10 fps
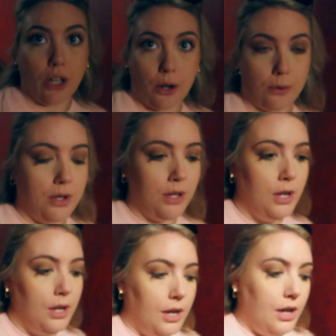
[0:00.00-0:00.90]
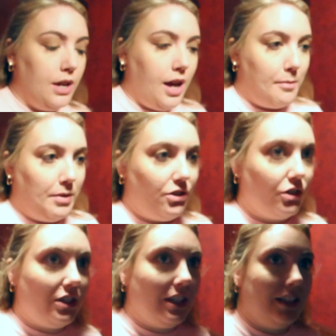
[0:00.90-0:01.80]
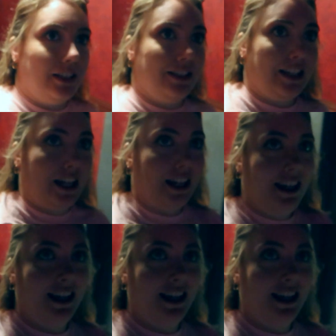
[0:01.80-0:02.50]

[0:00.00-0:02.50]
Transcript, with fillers: So I'm interested to see